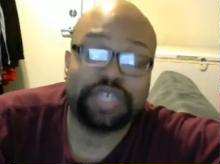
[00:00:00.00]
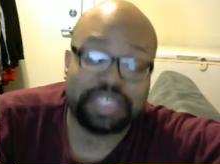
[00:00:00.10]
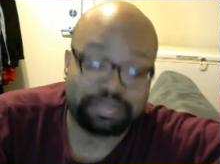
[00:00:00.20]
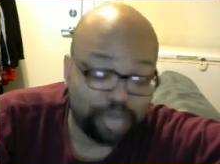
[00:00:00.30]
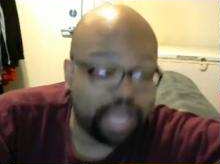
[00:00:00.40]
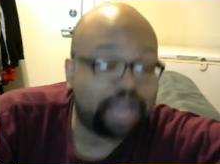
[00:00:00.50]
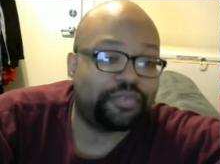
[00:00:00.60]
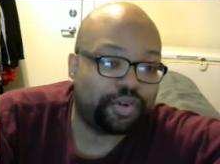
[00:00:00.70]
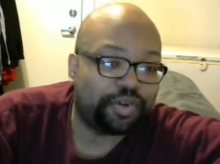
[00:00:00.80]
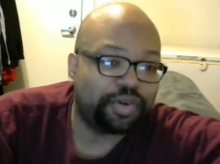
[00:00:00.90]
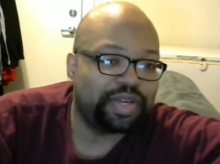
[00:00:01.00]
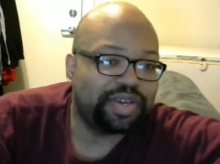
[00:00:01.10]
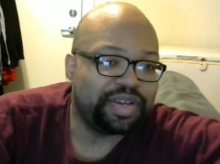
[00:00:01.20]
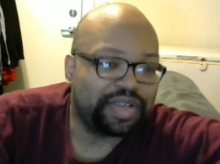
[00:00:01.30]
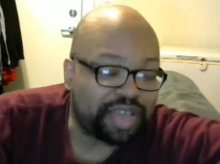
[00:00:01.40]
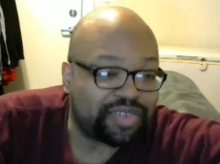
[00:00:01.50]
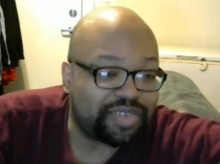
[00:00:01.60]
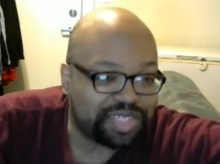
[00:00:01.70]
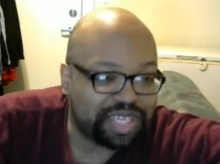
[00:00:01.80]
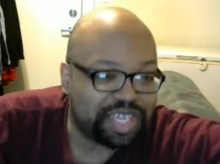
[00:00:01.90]
a respectful
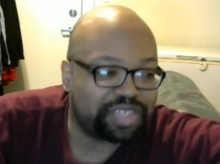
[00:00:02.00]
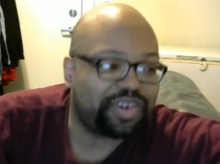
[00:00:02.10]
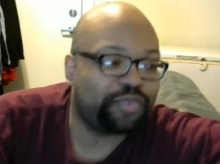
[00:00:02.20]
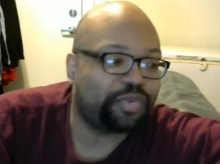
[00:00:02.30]
conversation, right?